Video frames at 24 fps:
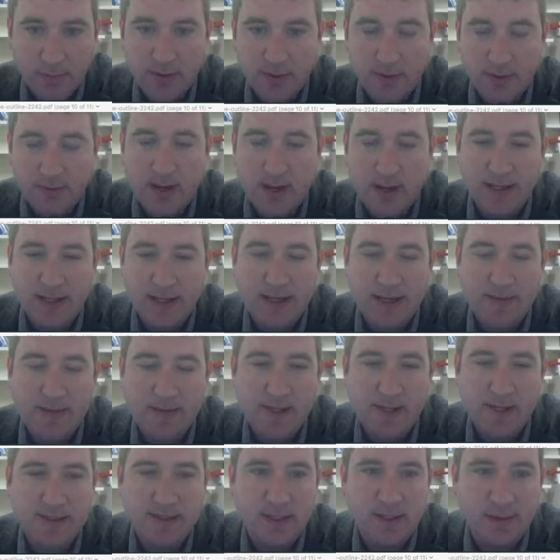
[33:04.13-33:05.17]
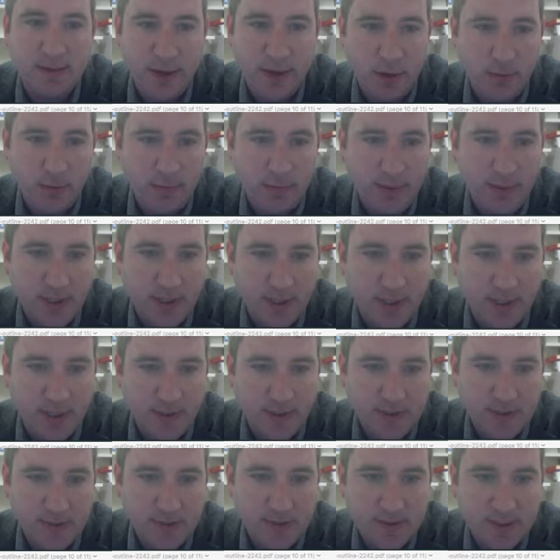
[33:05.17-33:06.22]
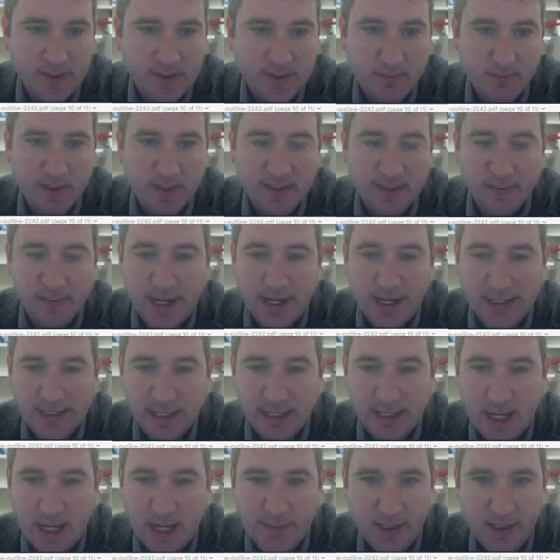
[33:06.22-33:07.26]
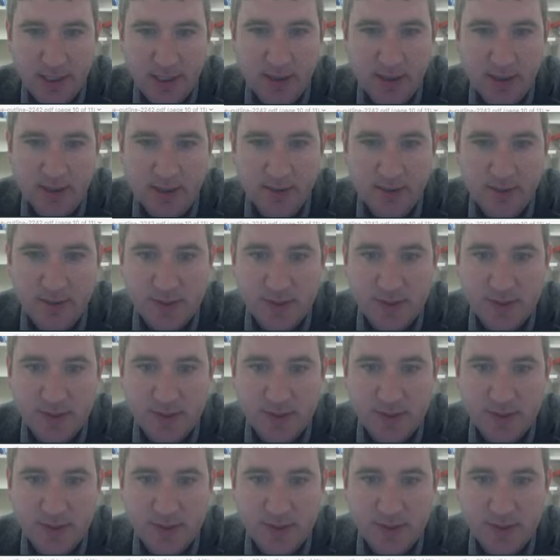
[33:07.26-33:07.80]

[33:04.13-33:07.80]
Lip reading: writing down that 0 because that's a waste of my time and yours.